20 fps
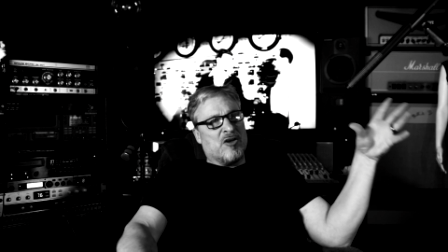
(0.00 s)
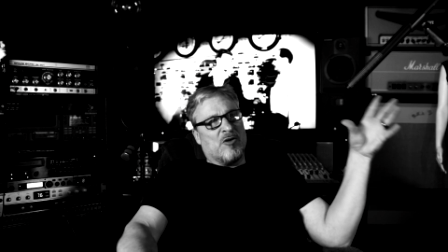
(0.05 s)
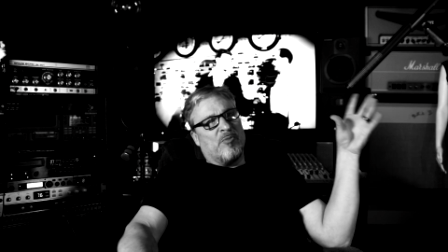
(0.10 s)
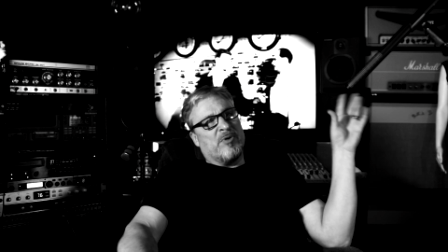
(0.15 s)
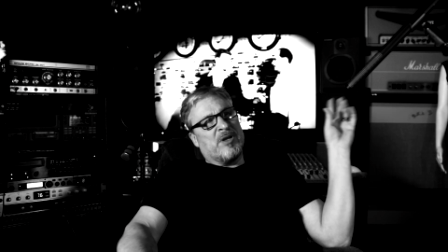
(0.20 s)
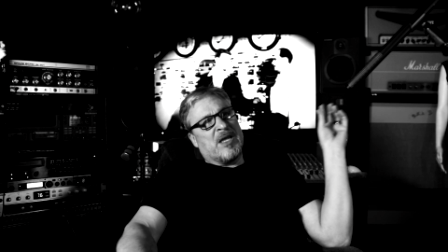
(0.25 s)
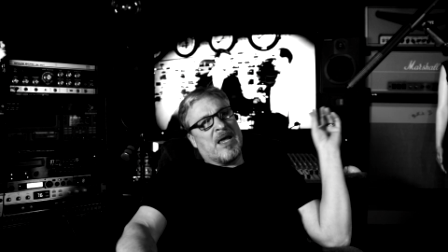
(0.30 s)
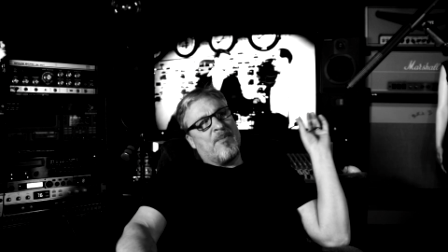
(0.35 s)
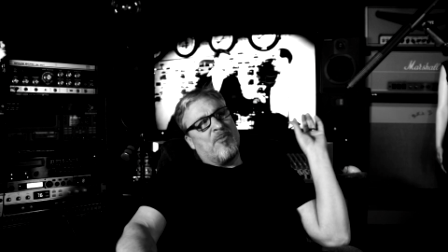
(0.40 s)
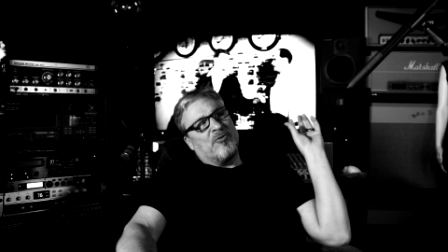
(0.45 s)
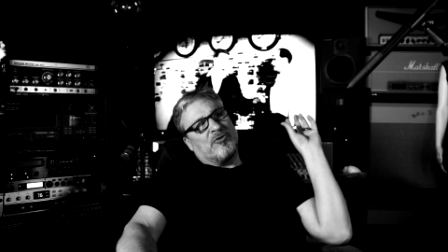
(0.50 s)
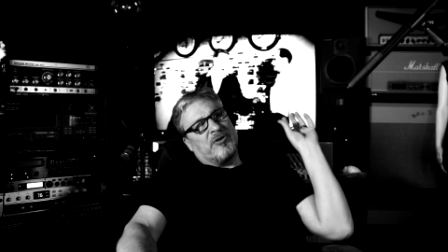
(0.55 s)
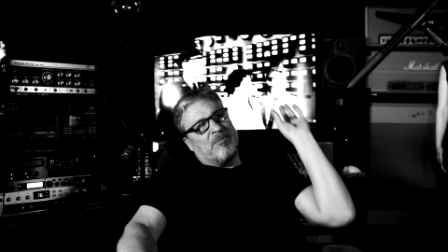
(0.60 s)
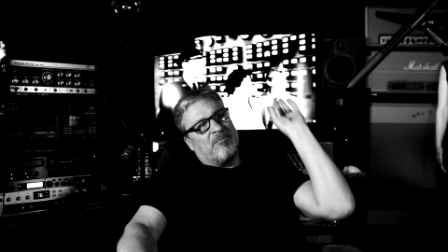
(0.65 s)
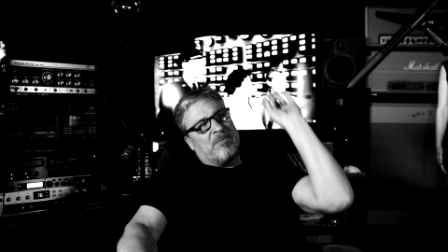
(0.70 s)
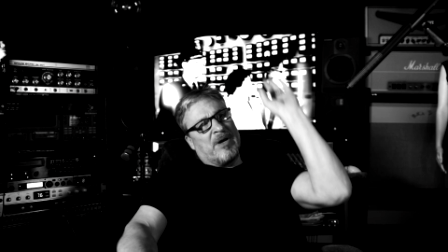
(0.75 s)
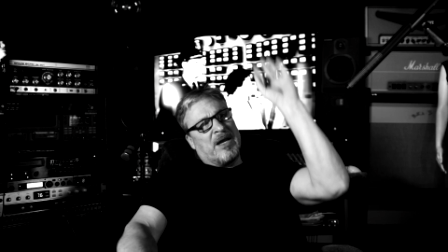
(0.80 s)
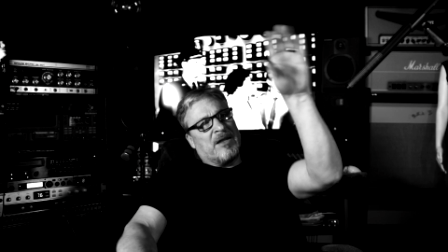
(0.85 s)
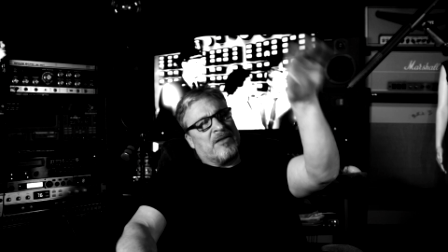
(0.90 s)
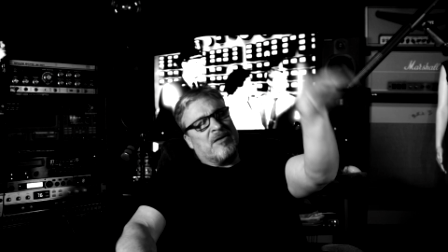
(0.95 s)
you'll be able to
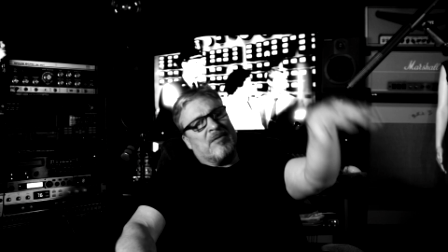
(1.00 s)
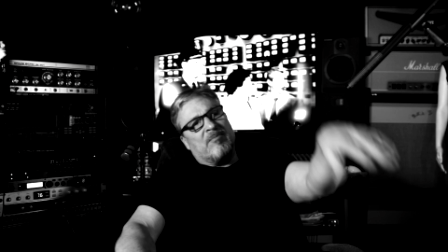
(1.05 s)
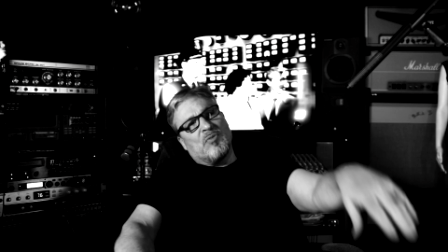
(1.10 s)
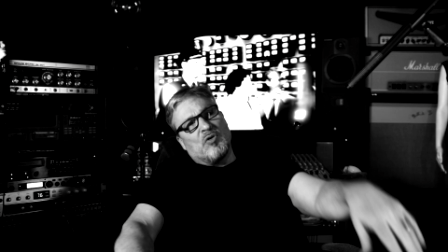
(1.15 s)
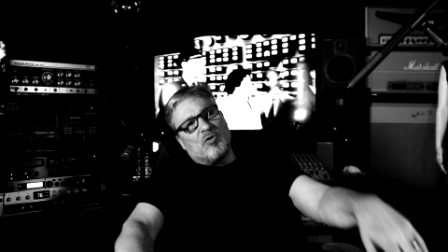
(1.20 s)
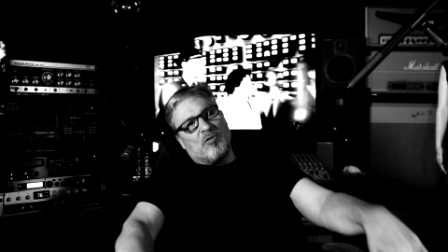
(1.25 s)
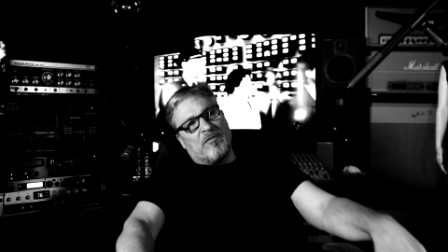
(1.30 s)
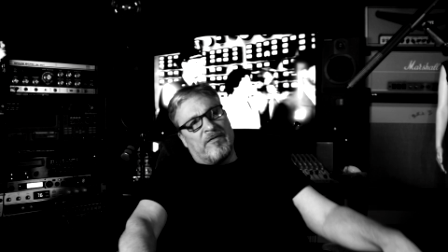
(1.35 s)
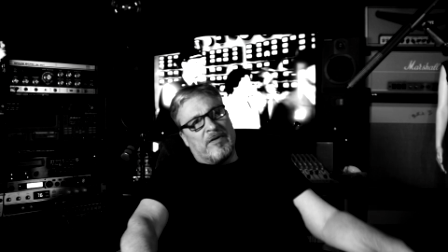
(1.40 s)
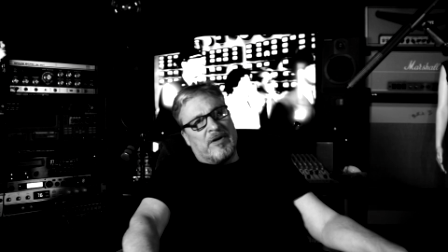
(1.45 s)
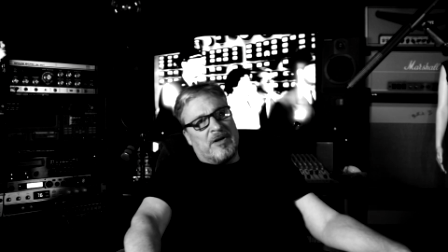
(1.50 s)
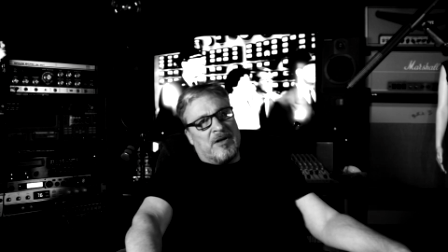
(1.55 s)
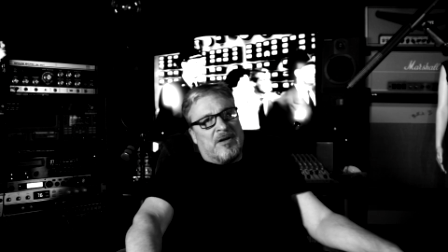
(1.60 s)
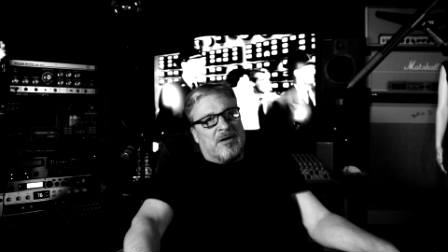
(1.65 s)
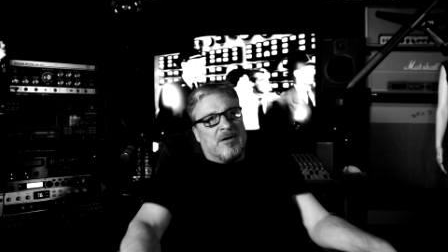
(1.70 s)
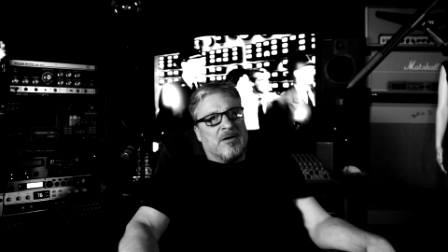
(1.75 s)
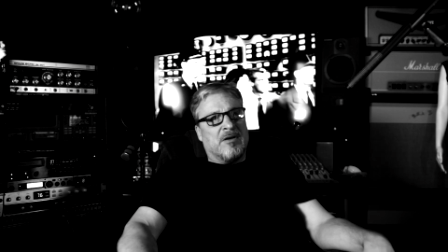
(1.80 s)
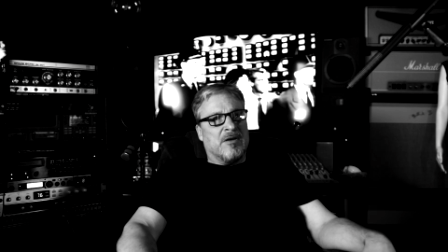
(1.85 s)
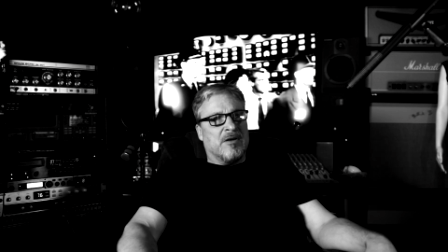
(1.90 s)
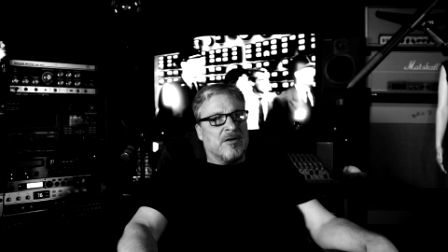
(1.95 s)
make the
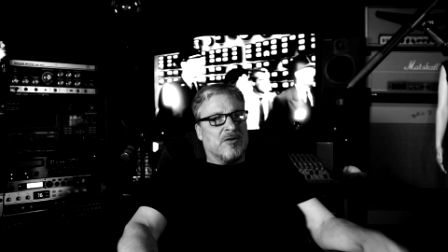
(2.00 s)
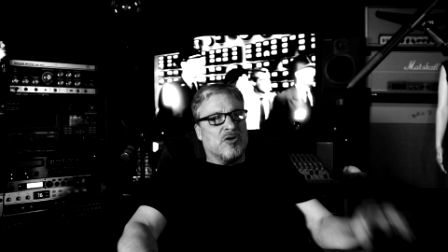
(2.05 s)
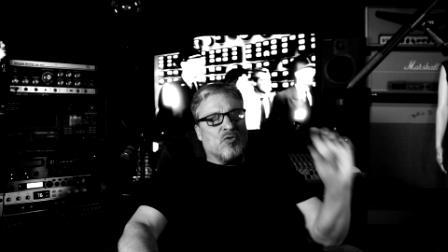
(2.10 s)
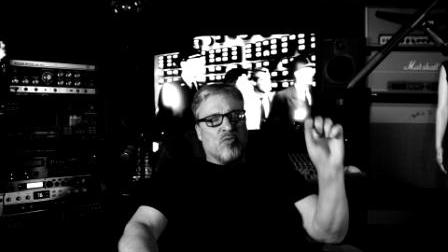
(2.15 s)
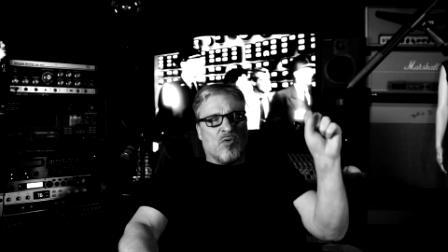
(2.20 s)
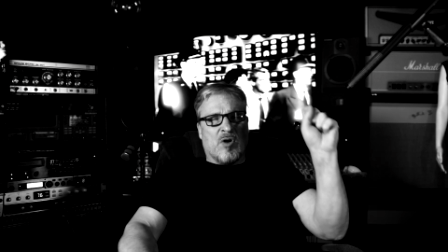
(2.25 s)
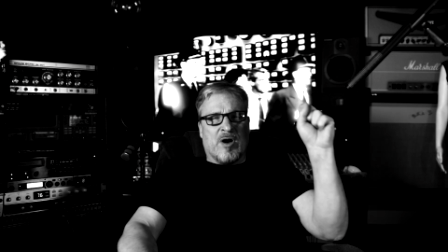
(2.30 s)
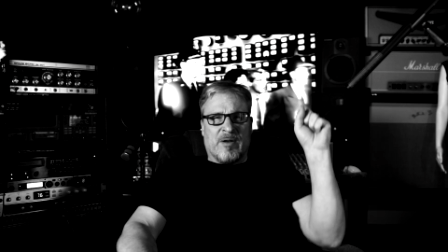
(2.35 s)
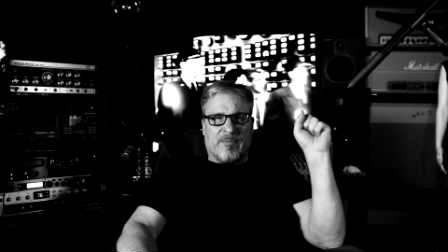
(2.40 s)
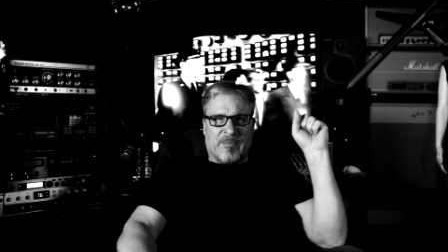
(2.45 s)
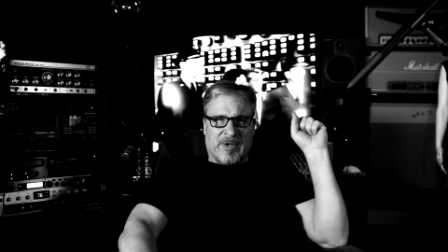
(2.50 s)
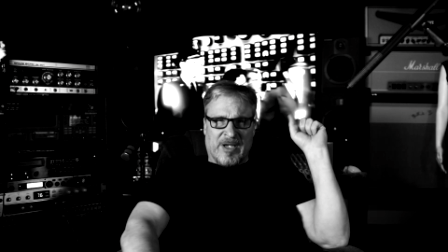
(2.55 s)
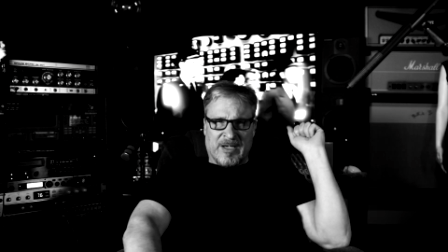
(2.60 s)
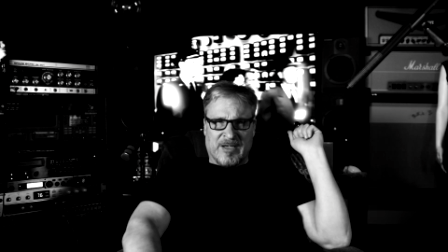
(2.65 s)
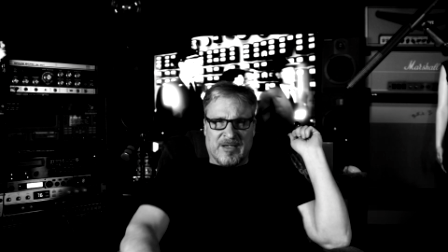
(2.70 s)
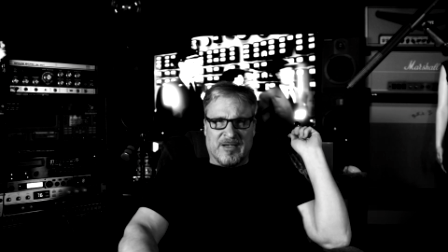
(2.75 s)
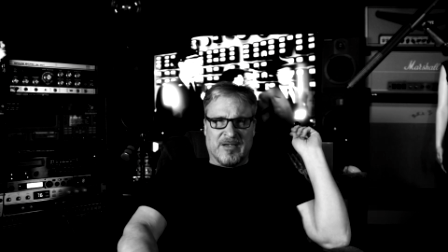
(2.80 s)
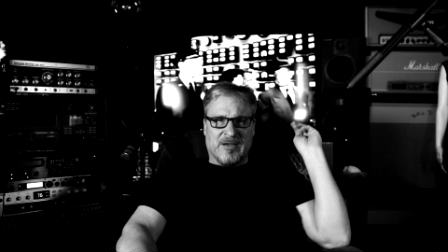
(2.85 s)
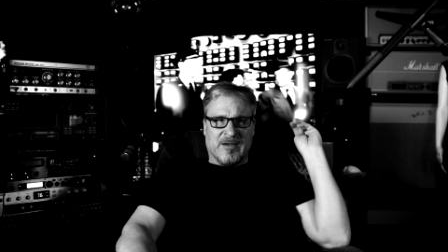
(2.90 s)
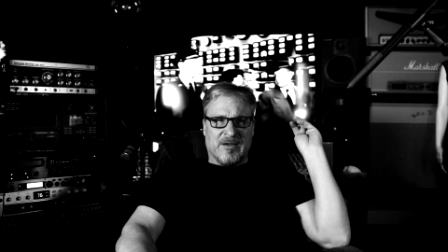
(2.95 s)
movie you want to
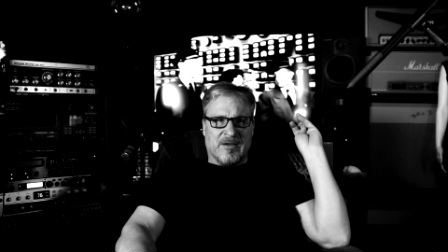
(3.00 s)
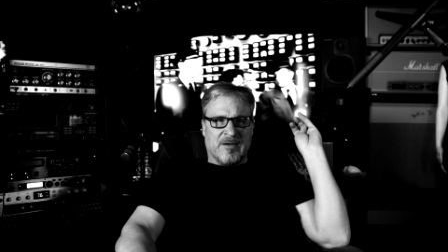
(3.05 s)
make.